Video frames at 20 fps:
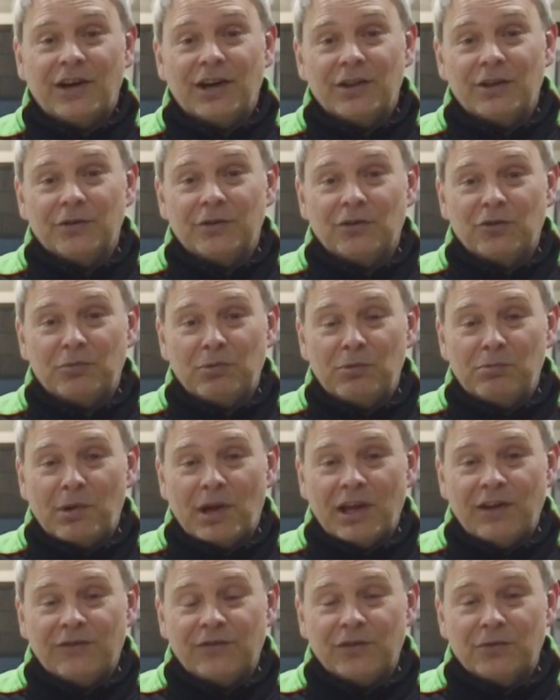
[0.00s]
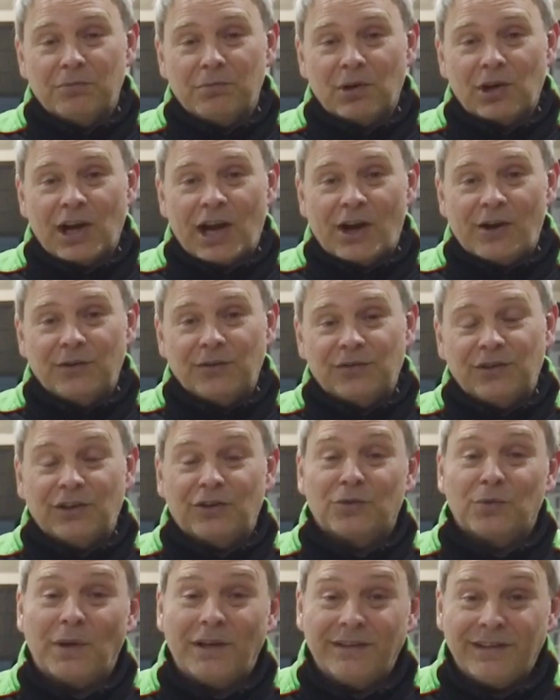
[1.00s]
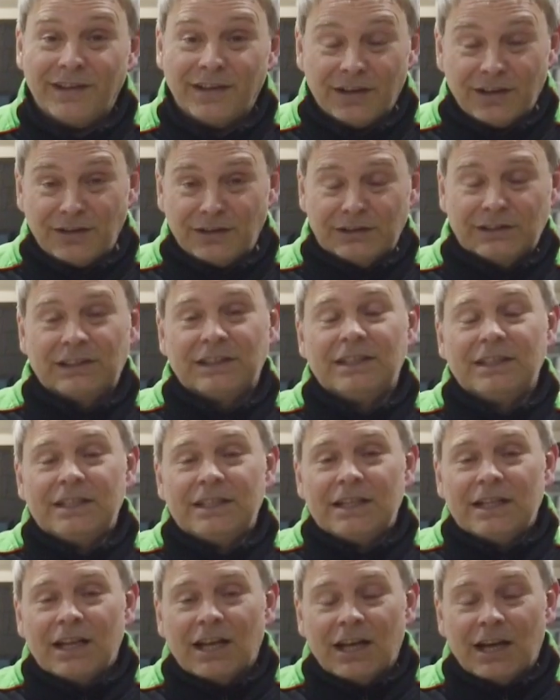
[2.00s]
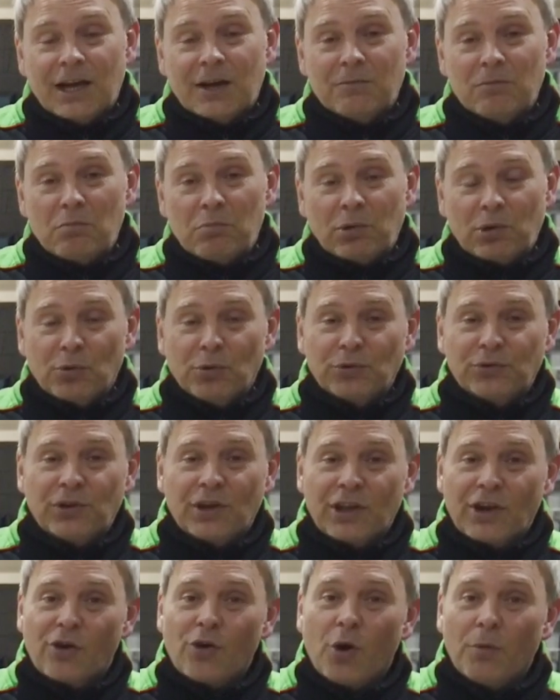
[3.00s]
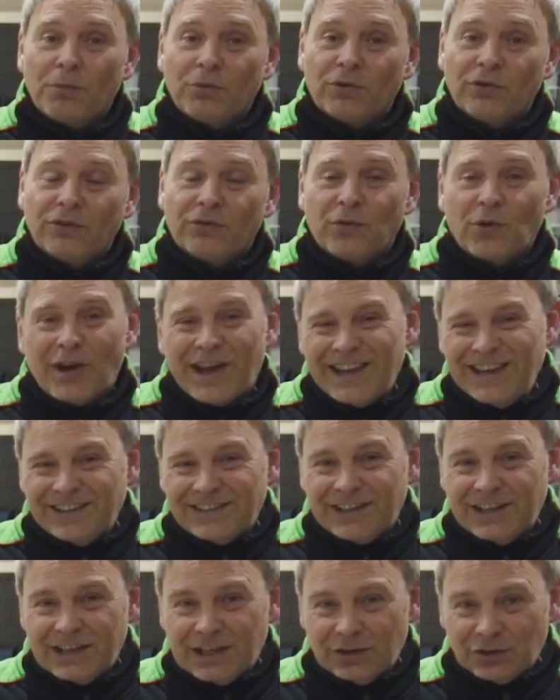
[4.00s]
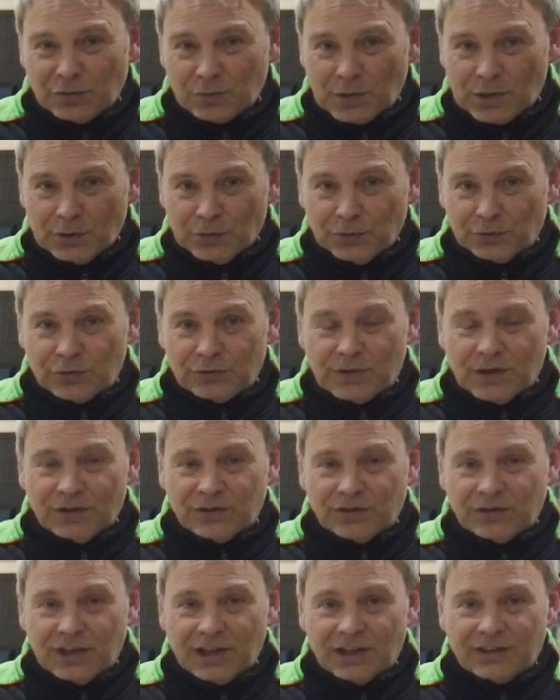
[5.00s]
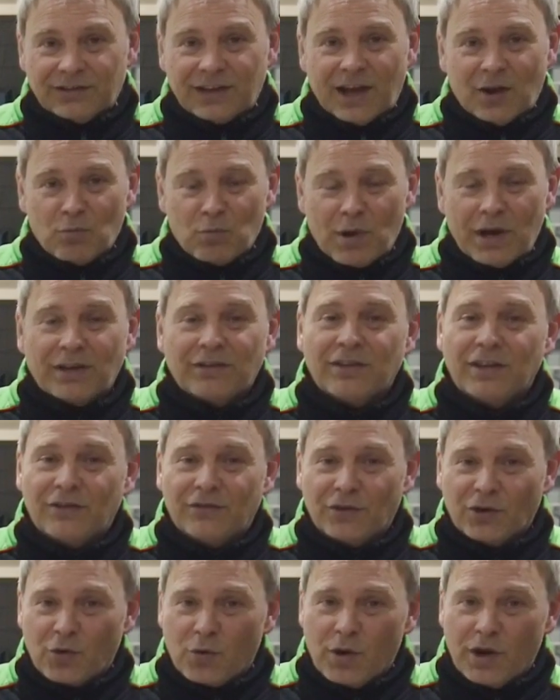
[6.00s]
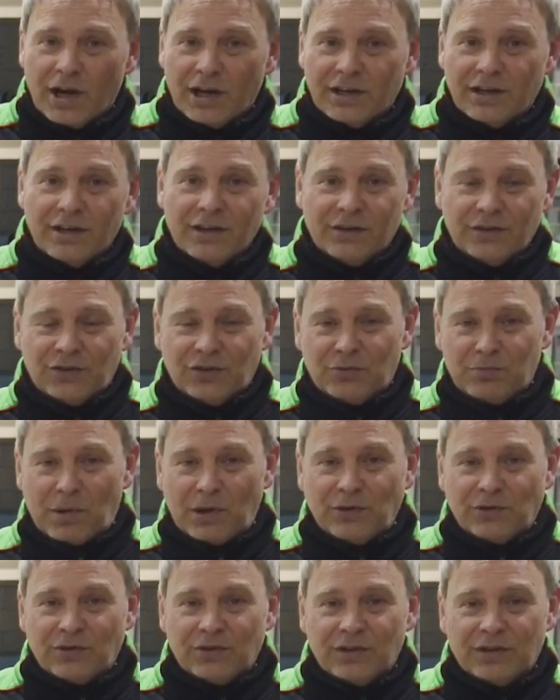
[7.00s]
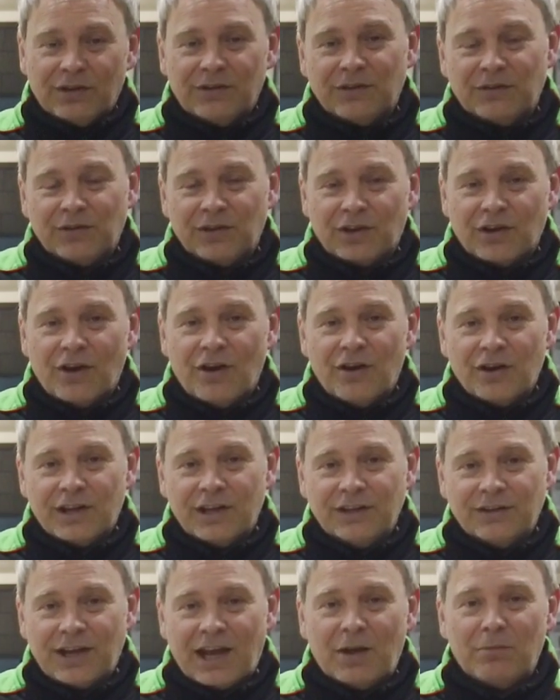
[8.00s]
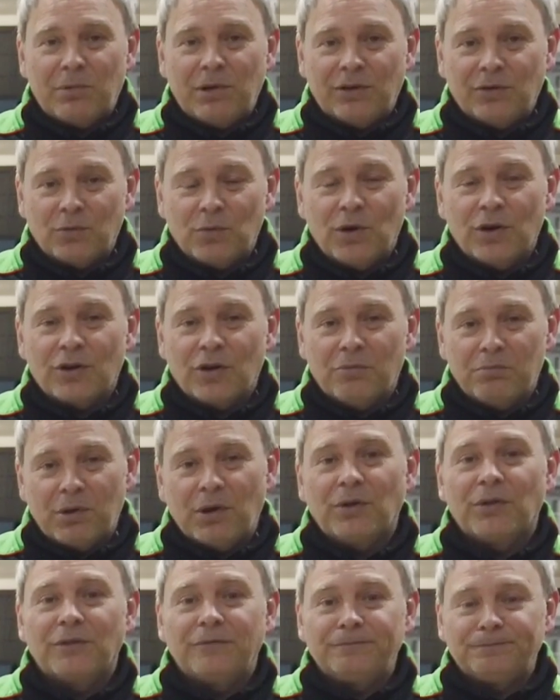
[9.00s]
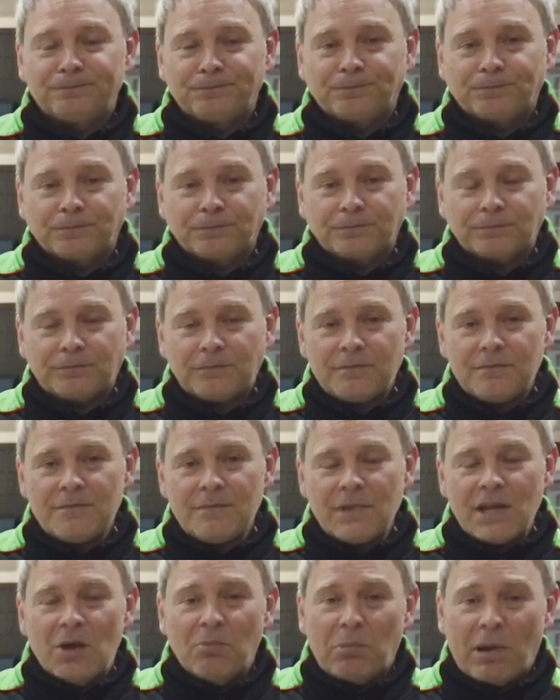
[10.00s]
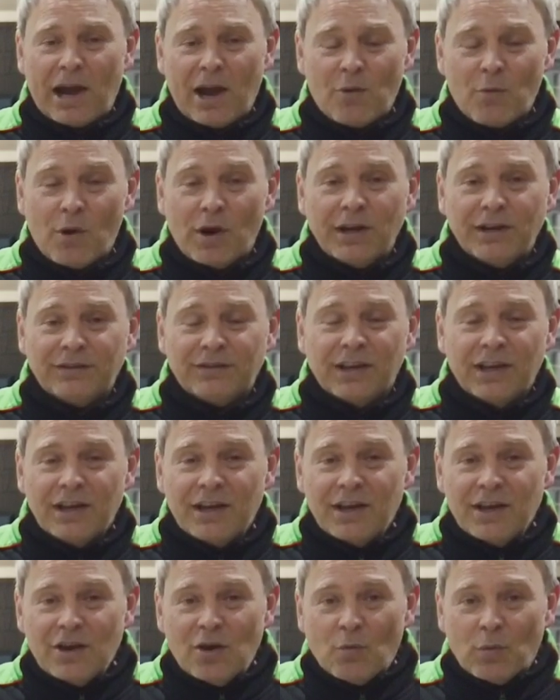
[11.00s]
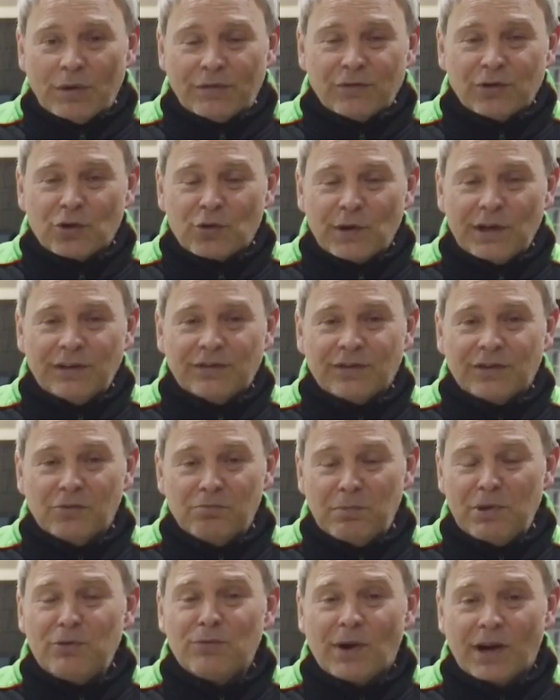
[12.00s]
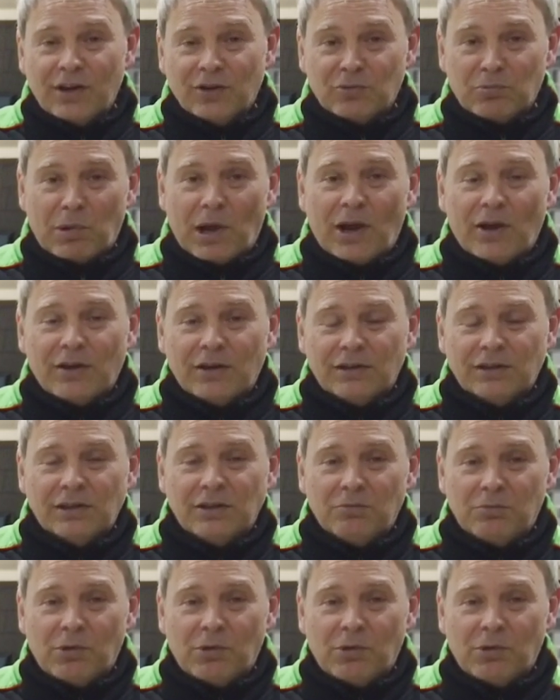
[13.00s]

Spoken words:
tyre that has been made for the McLaren 620R. But also there are options for 18-inch wheels to run slicks and wets if required. The suspension on most of the car is happy to work on both. Power-wise, we've increased the mid-range power